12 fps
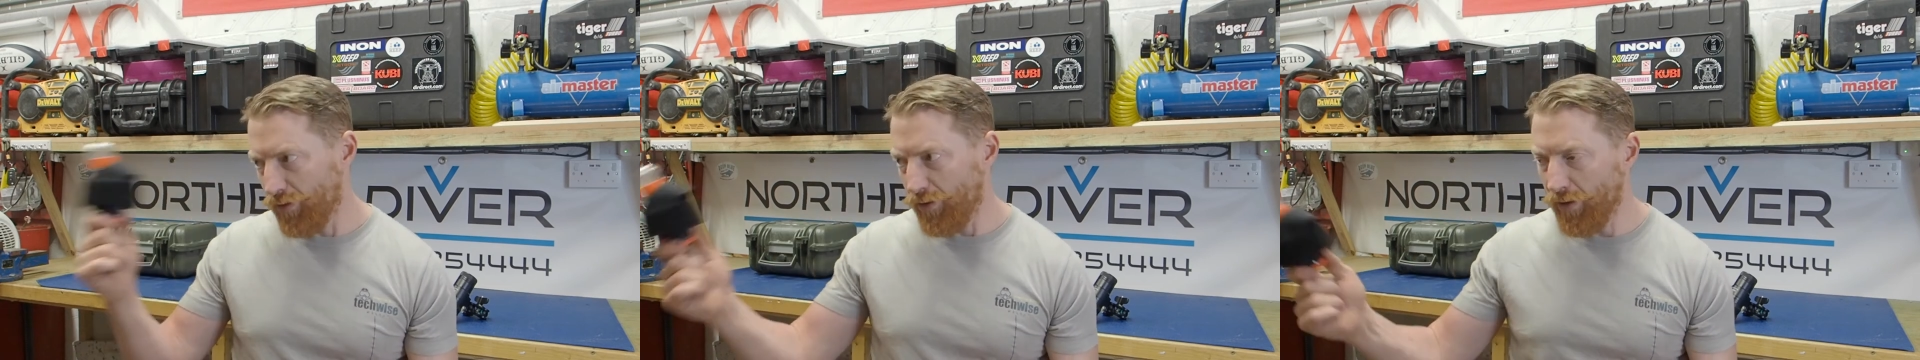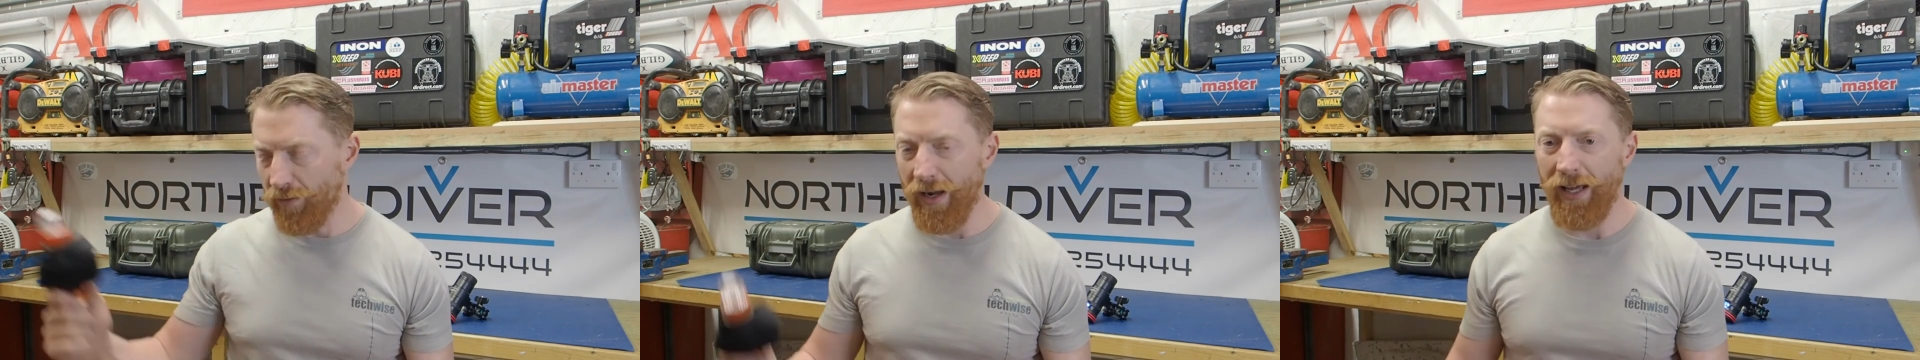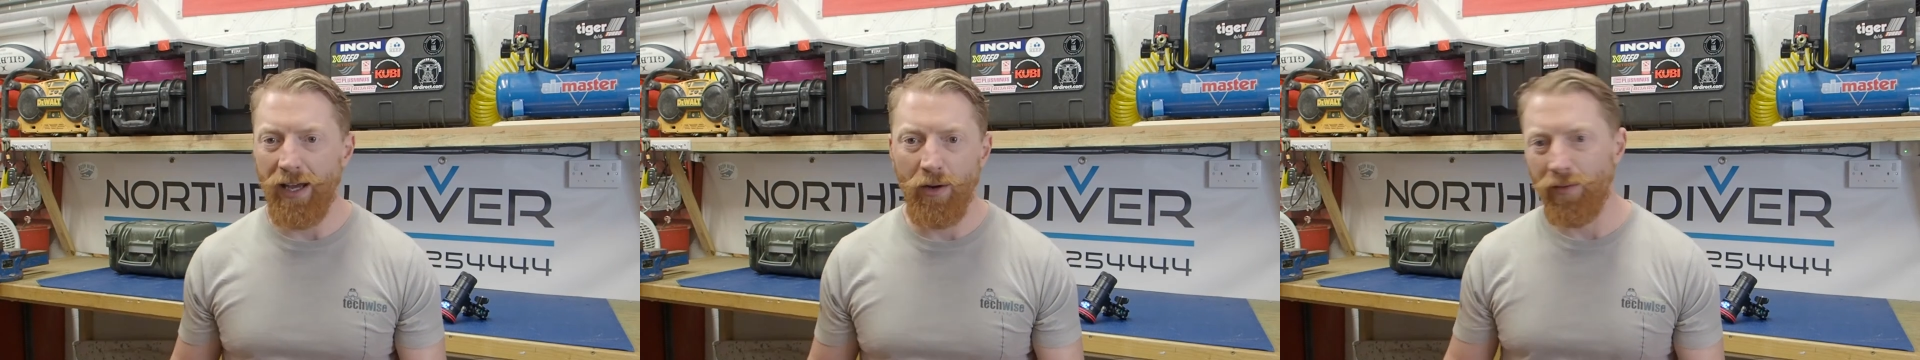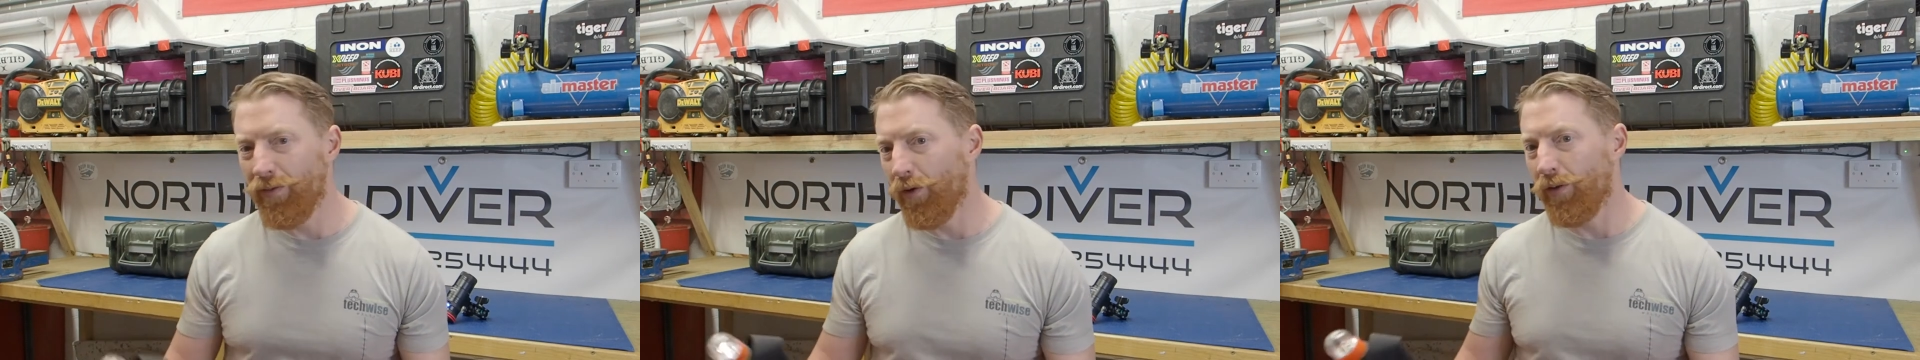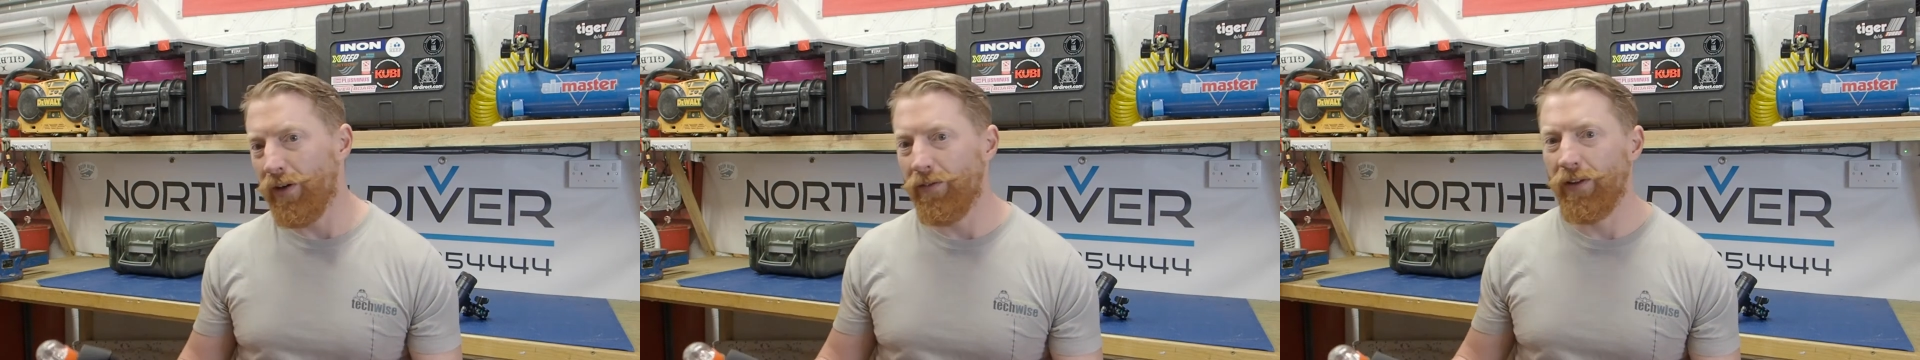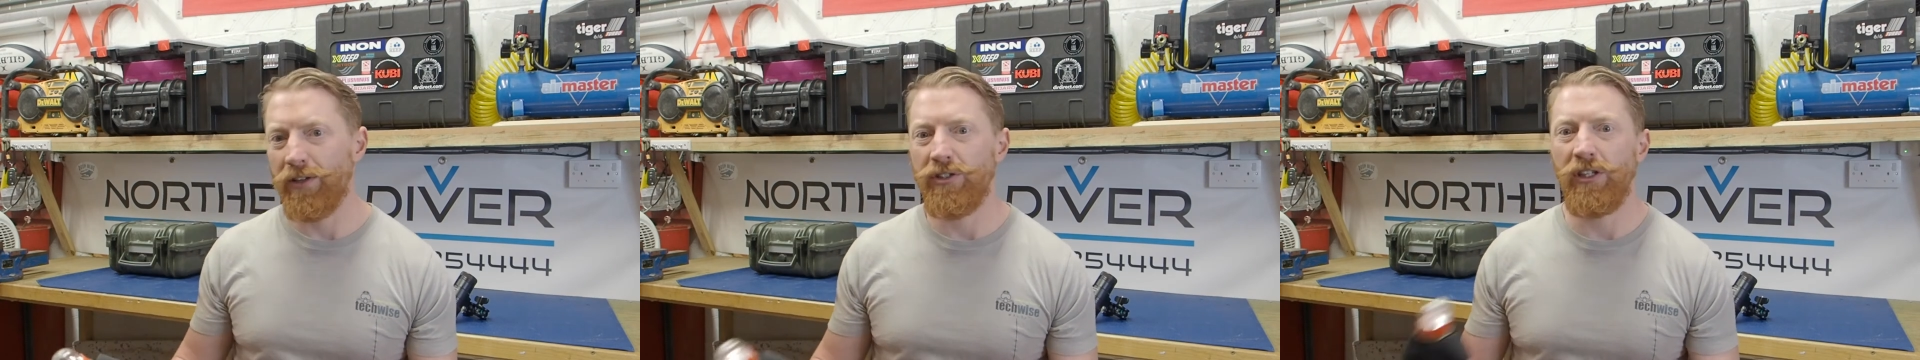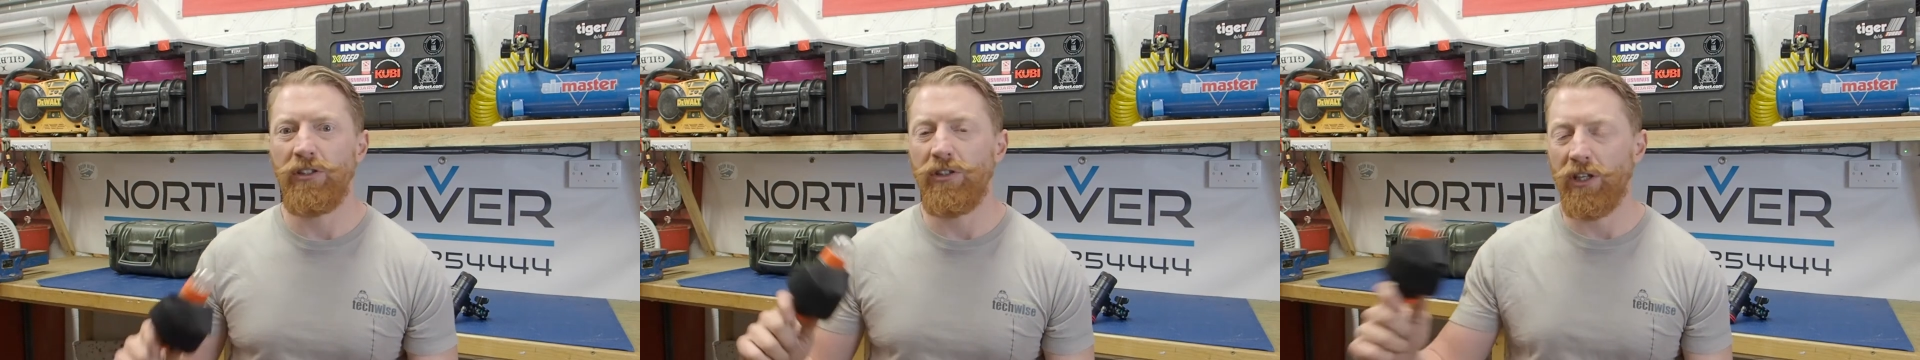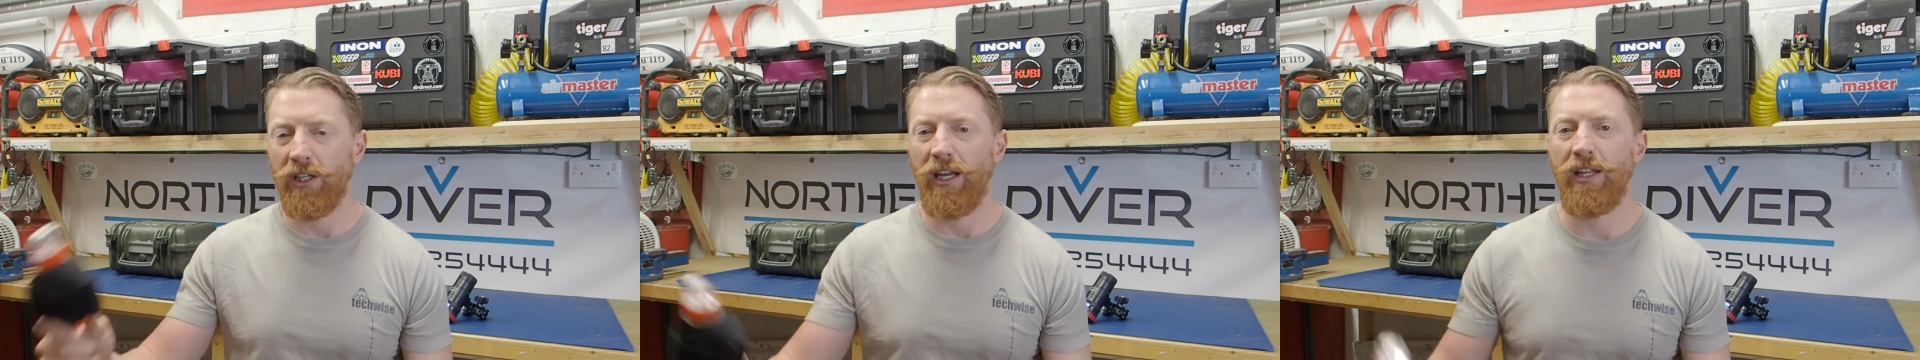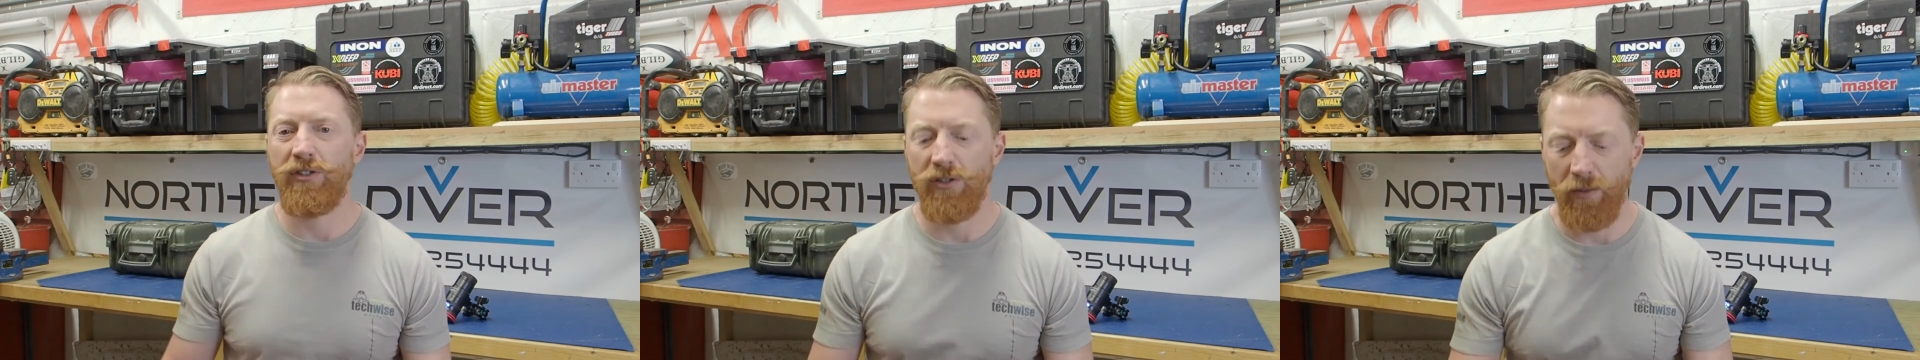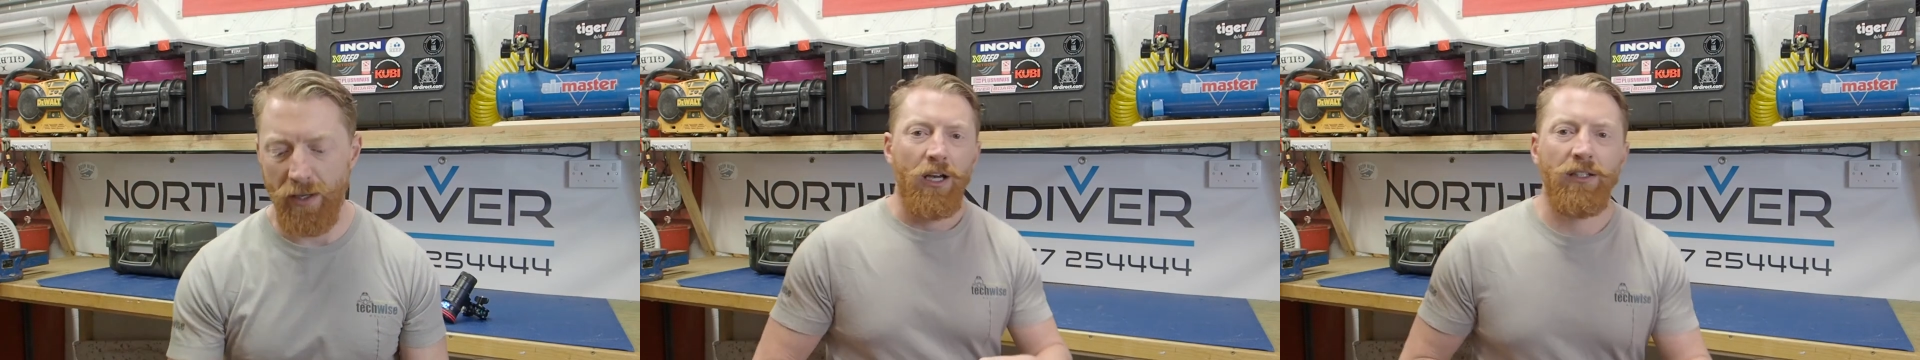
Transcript: your eye out for it flashing, you can head to it.